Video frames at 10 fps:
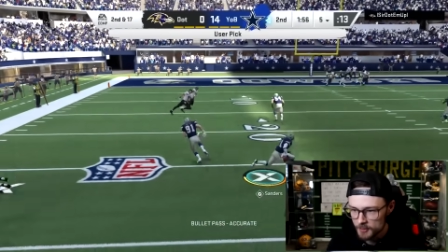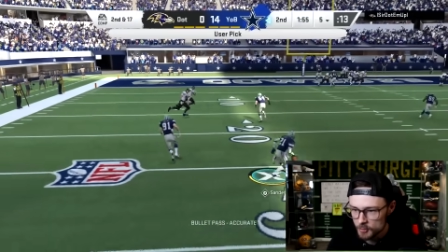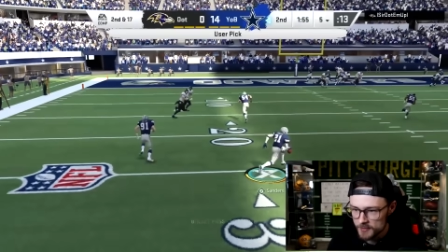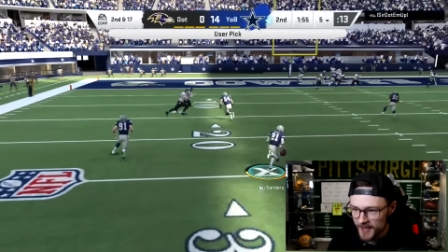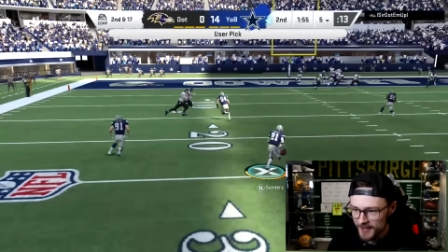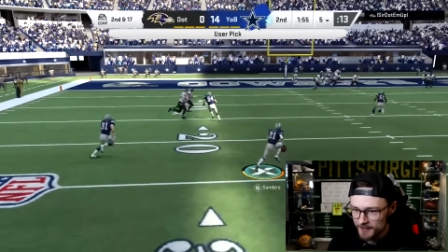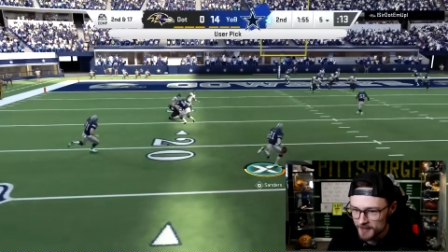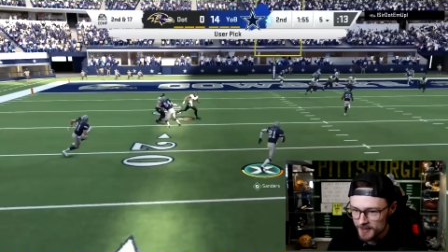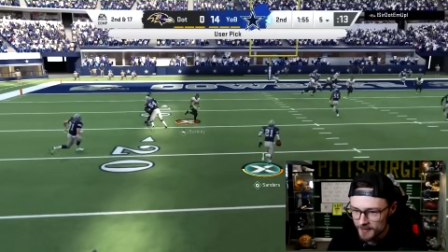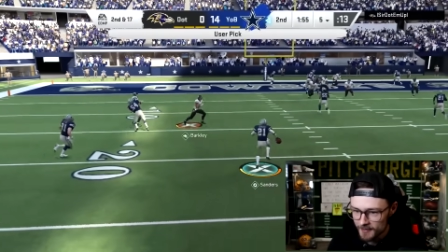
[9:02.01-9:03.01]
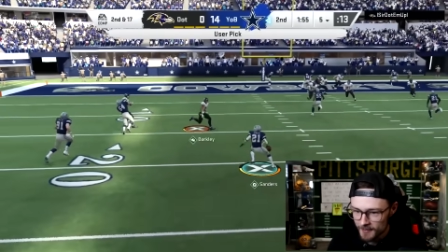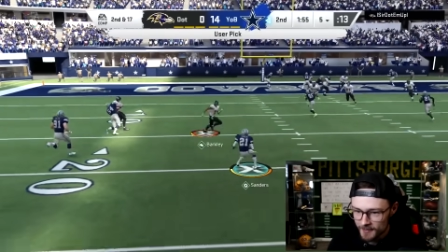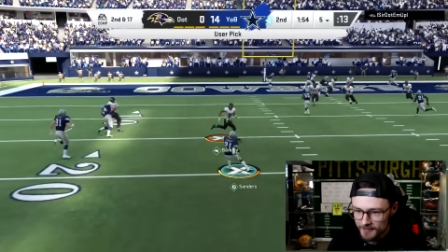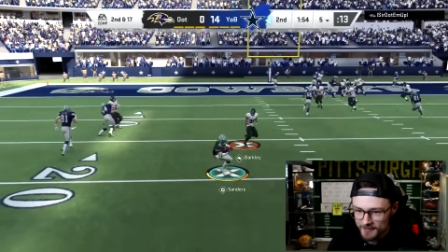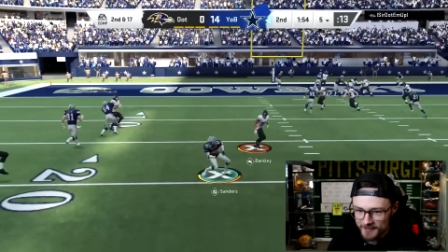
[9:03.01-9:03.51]
You kidding me?
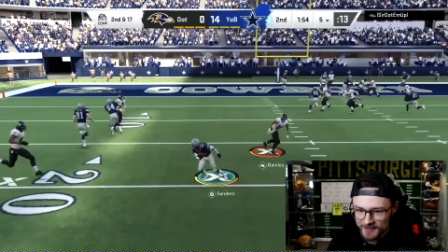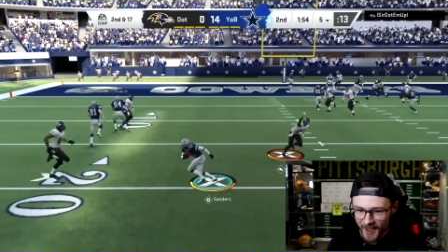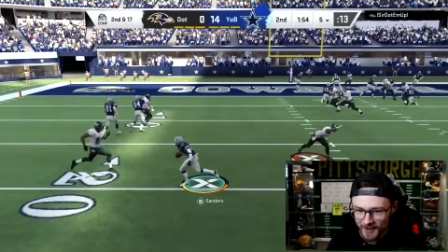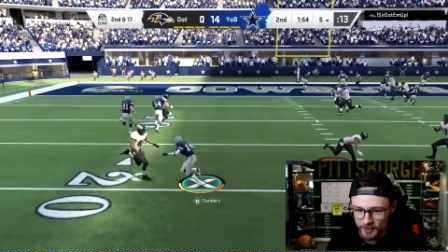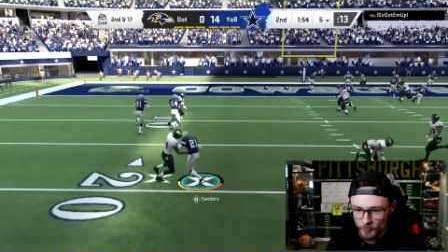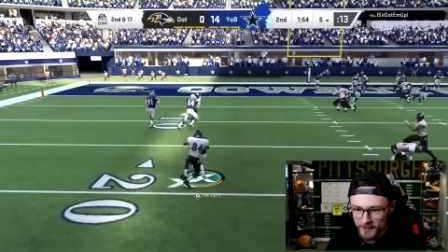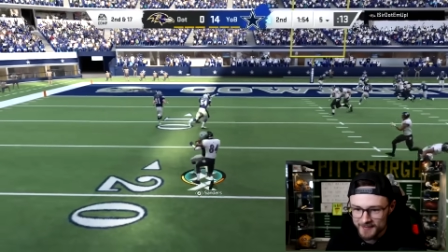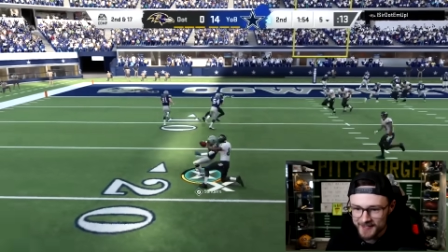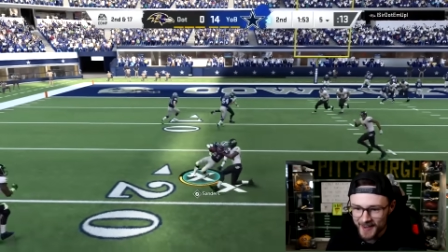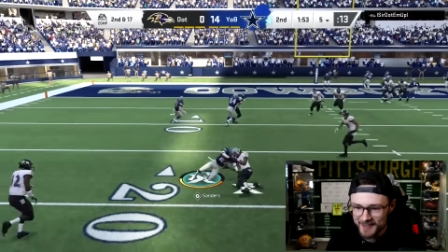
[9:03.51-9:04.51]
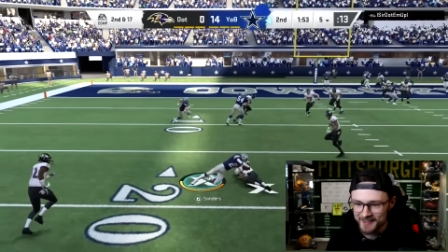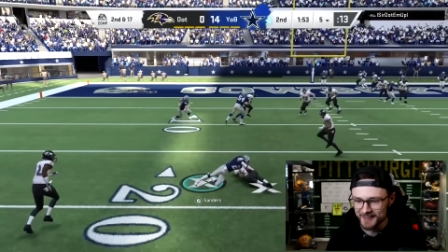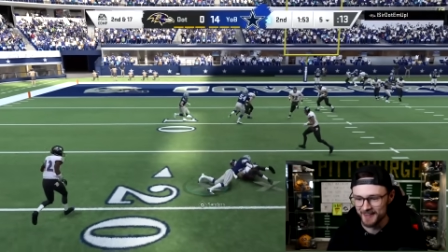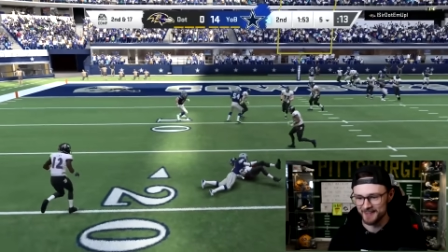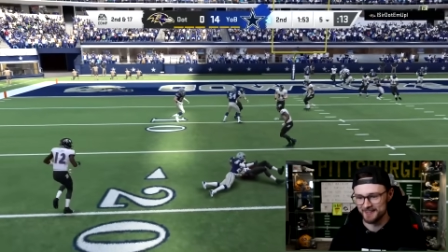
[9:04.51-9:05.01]
These guys are
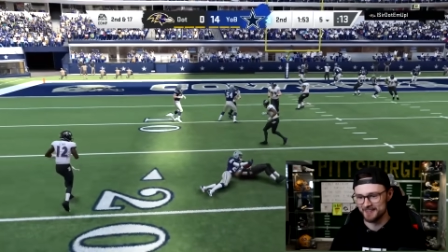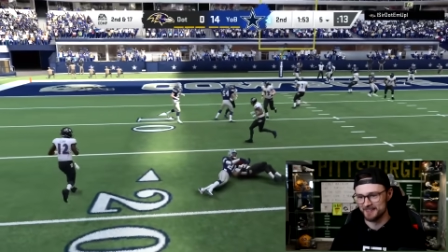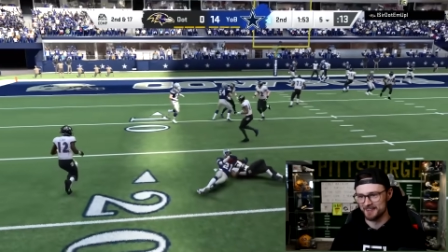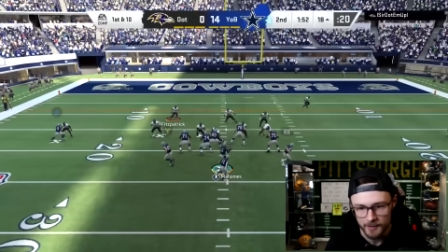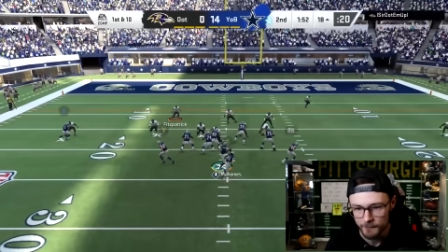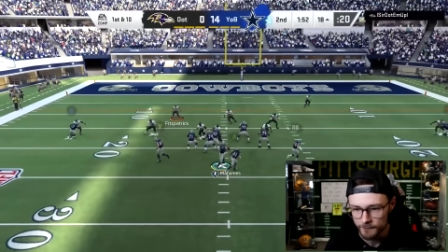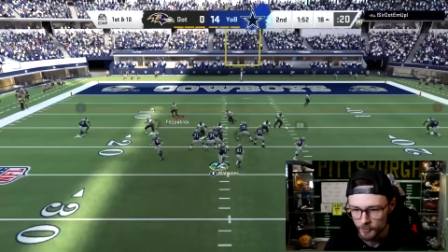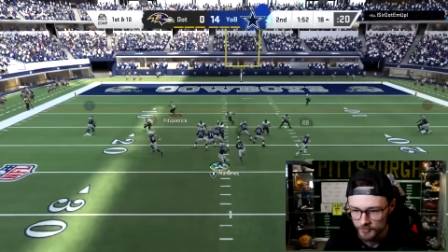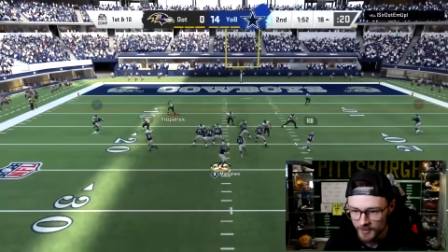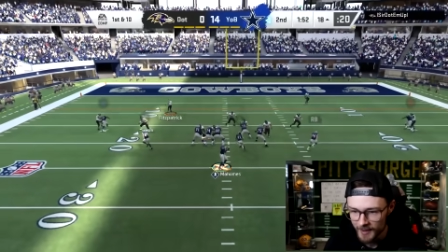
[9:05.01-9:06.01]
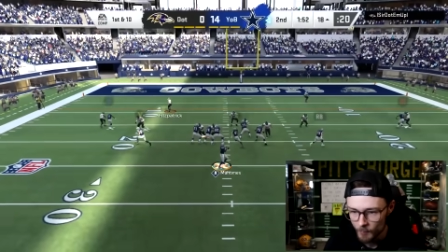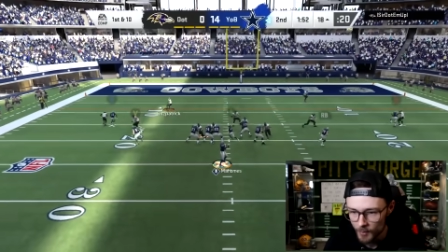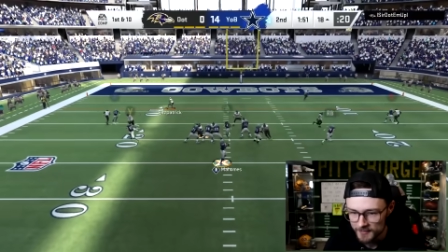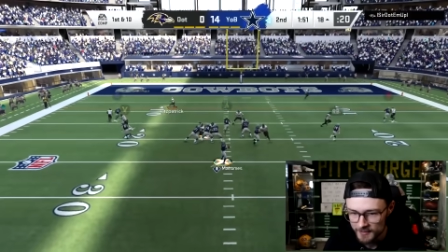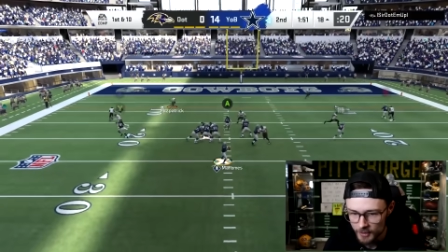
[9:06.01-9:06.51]
ridiculous. You know, first game
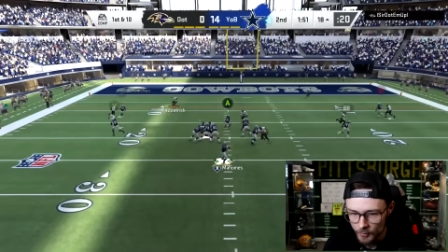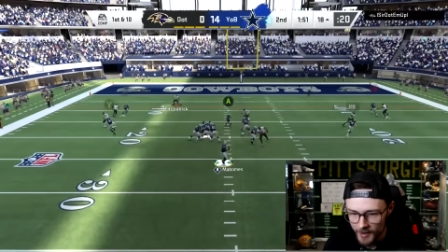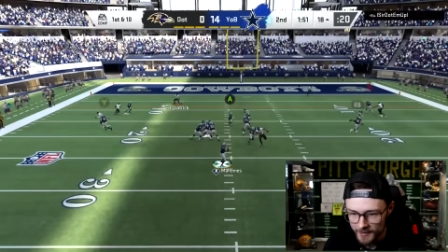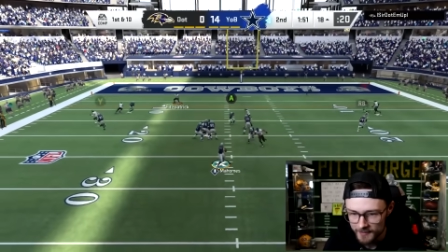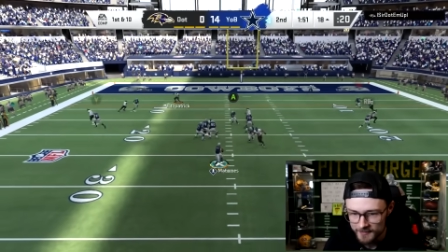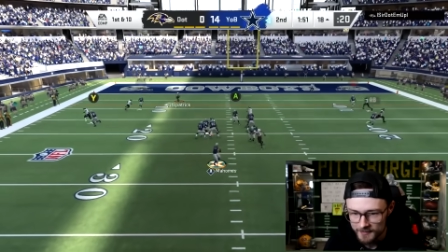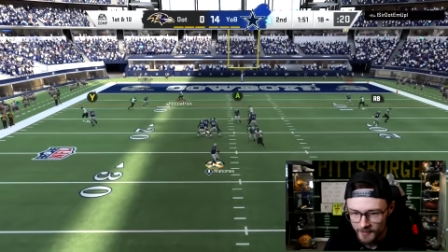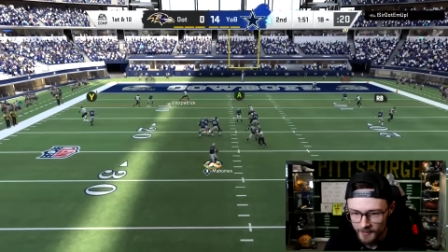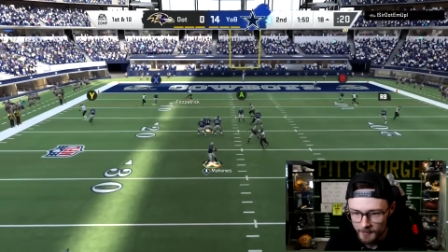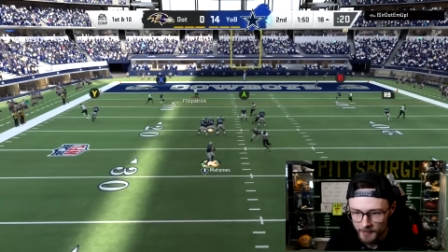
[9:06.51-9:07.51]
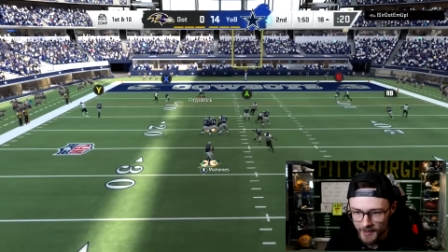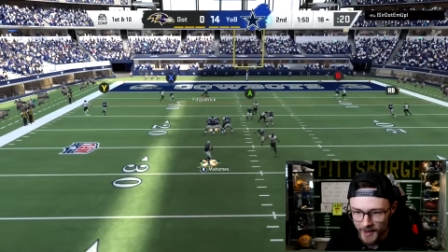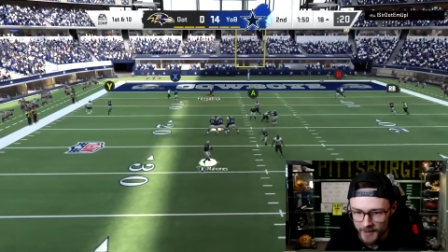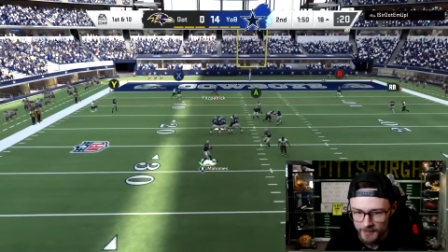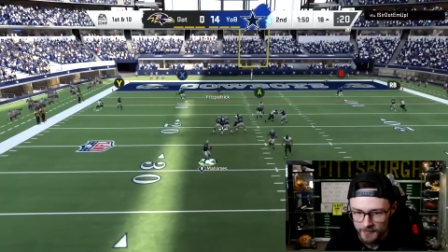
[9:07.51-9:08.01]
wasn't the greatest, but
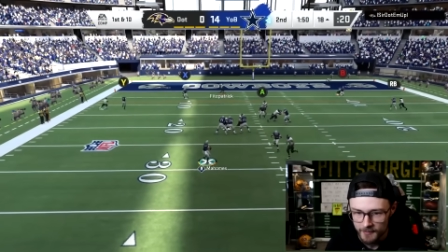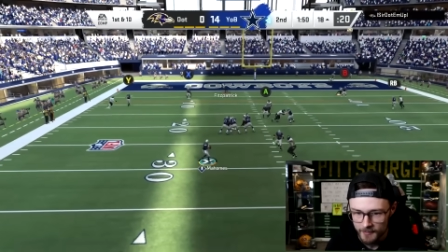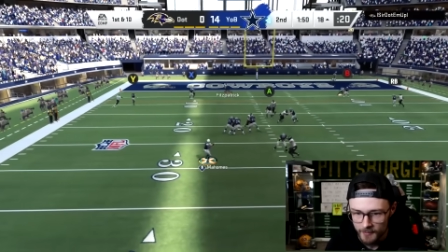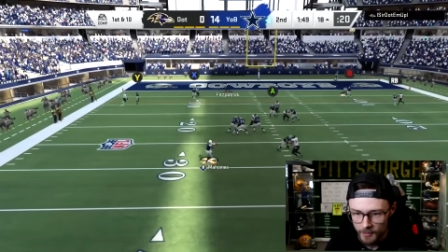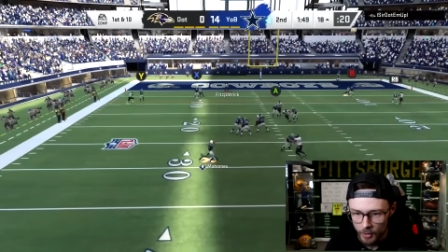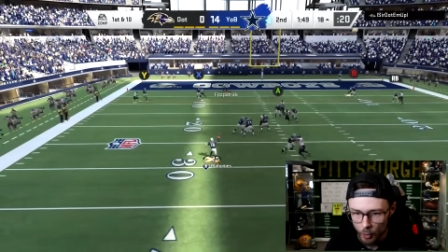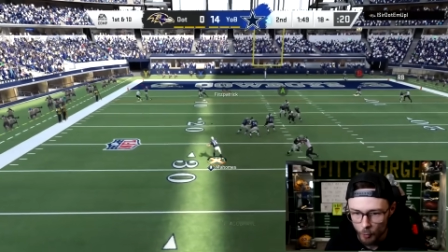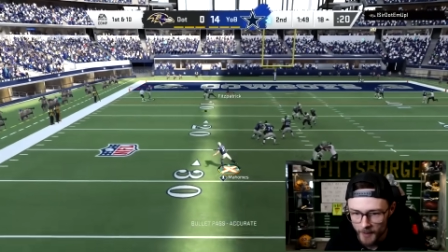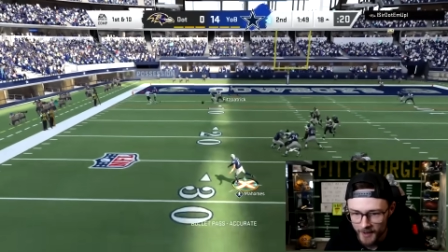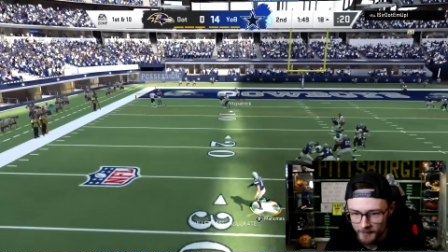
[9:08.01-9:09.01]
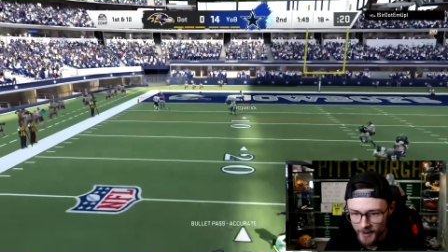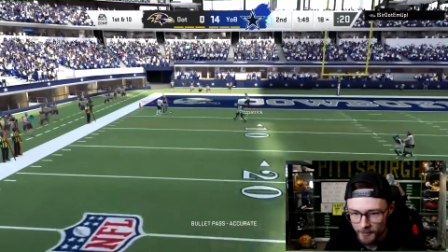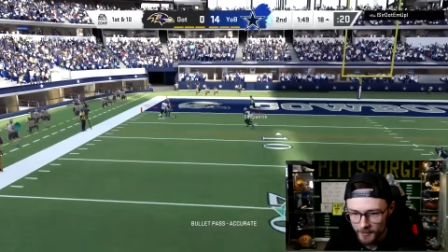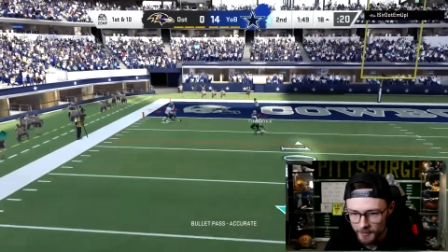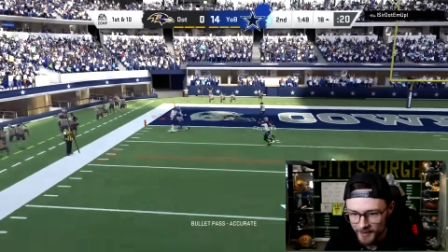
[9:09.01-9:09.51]
hey, Oh man, am I really